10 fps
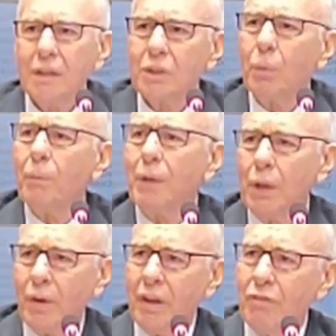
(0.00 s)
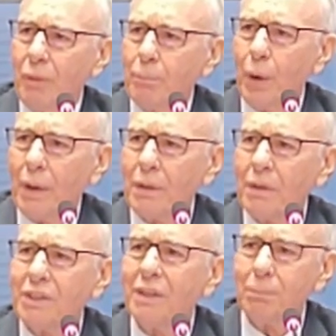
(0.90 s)
So we'll be looking for
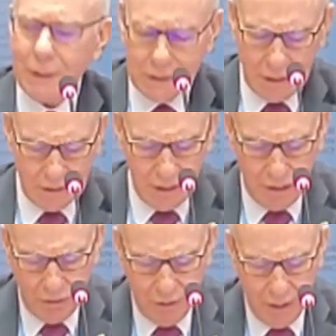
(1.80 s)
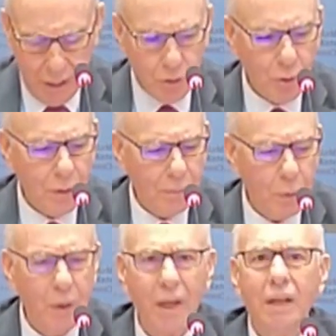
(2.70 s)
partners in business and the financial
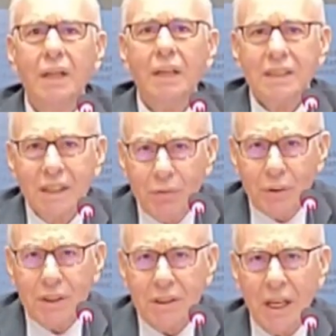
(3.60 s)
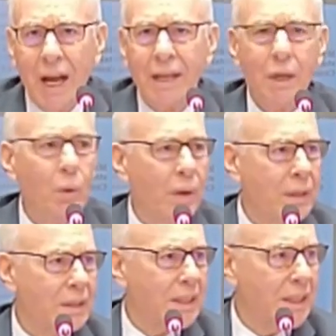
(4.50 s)
community, civil society
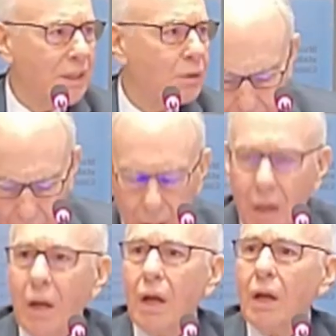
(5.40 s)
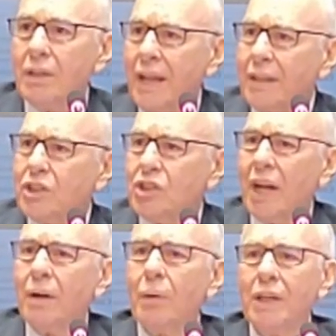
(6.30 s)
organizations, next
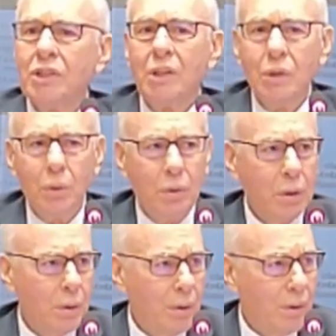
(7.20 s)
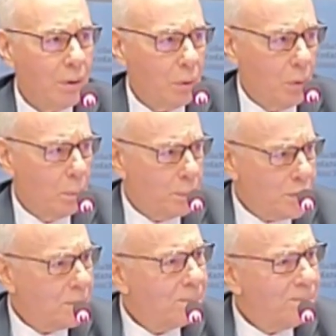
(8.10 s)
generation youth
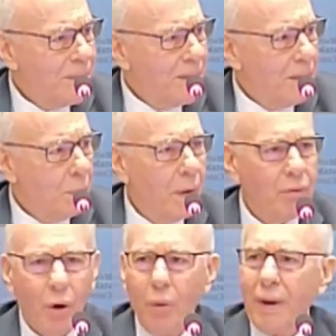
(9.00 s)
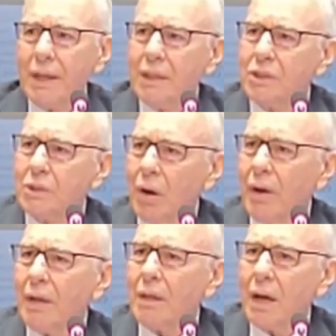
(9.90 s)
groups. We've already
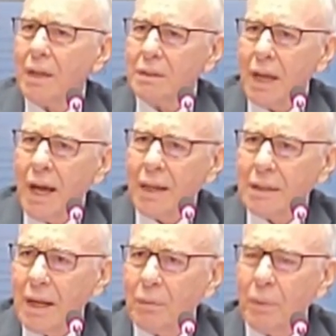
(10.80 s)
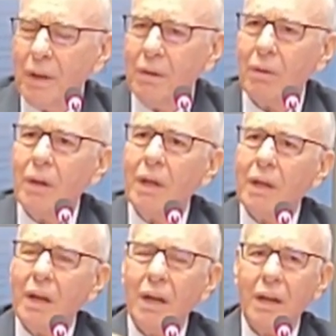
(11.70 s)
started contact and we're,
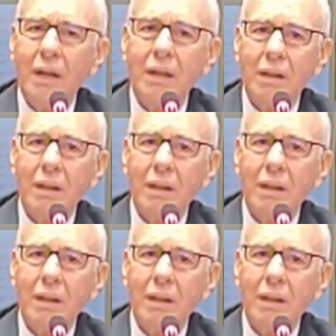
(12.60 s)
uh,